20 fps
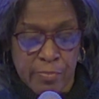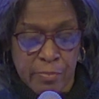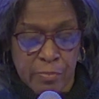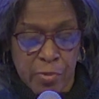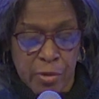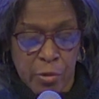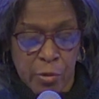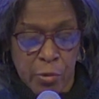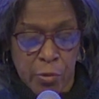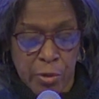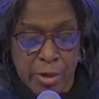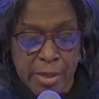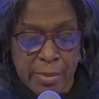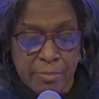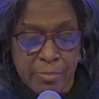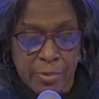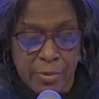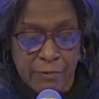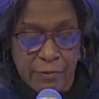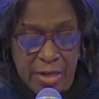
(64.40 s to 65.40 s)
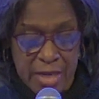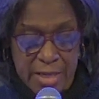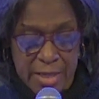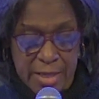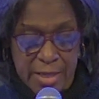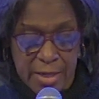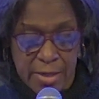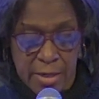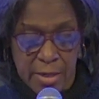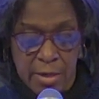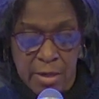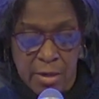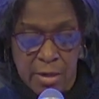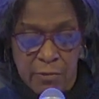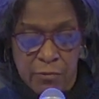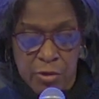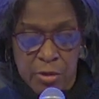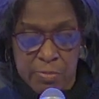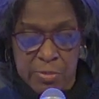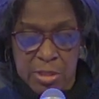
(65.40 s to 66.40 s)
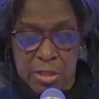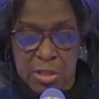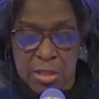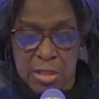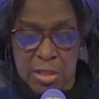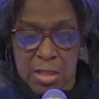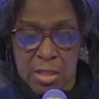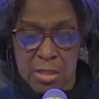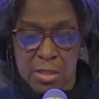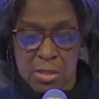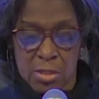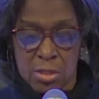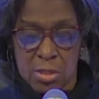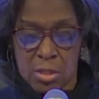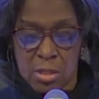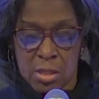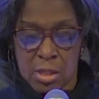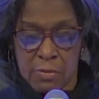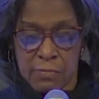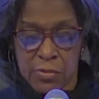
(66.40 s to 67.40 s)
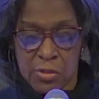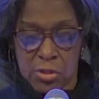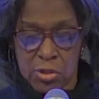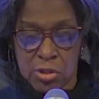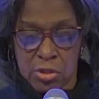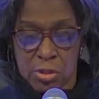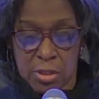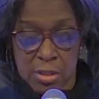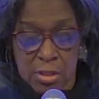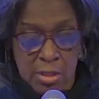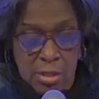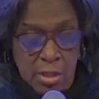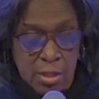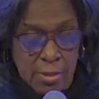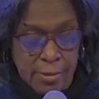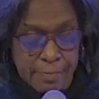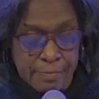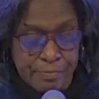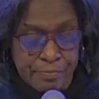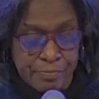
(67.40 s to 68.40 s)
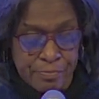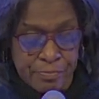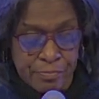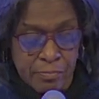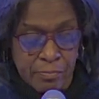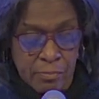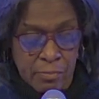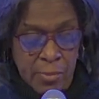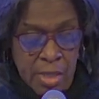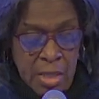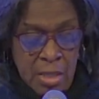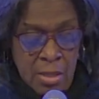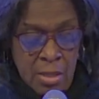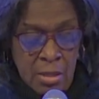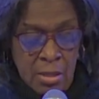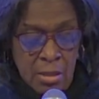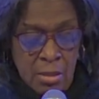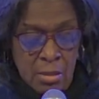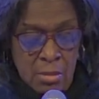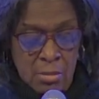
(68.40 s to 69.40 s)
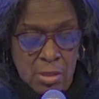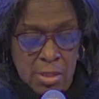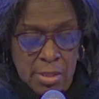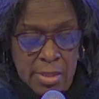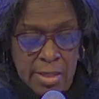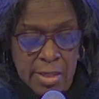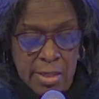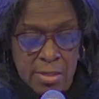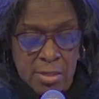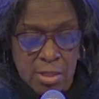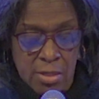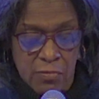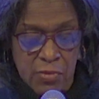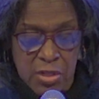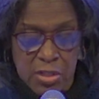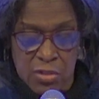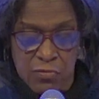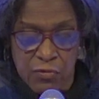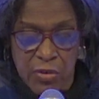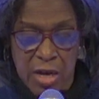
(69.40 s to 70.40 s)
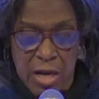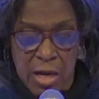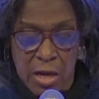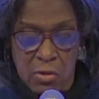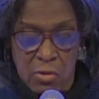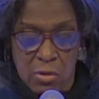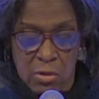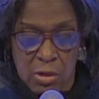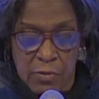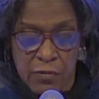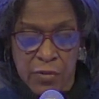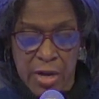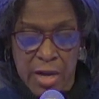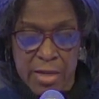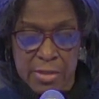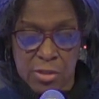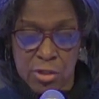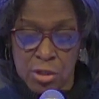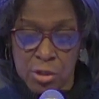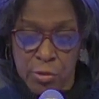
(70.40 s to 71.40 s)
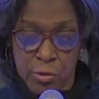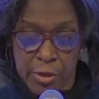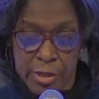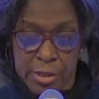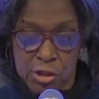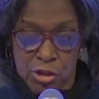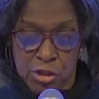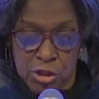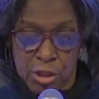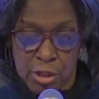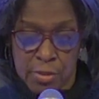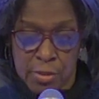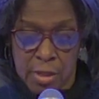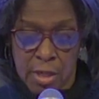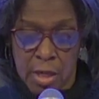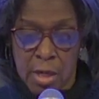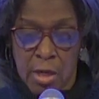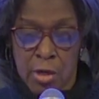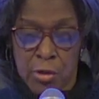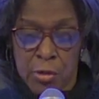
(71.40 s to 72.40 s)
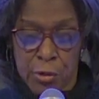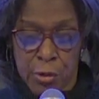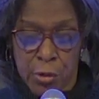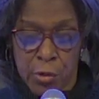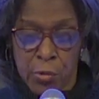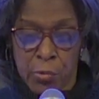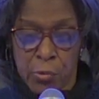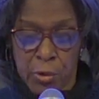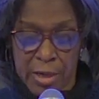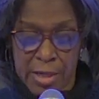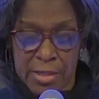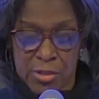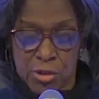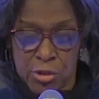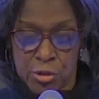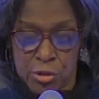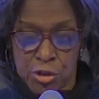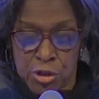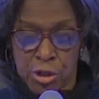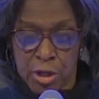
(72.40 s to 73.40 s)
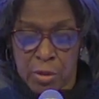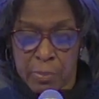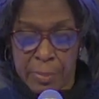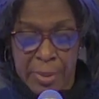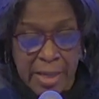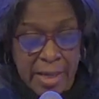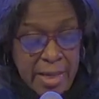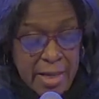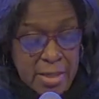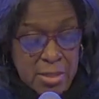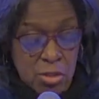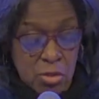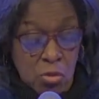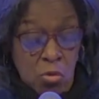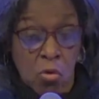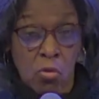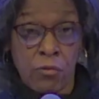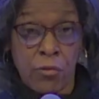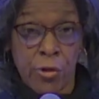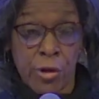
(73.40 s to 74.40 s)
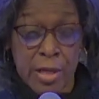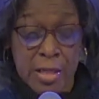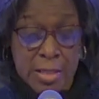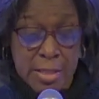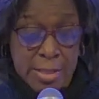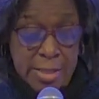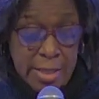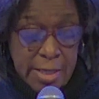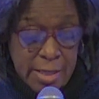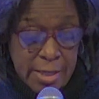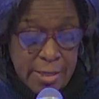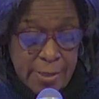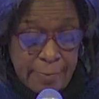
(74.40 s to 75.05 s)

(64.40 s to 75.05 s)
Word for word: the grapevine, from the seeds even to the skin all the days of his vow of consecration, no razor shall pass over his head.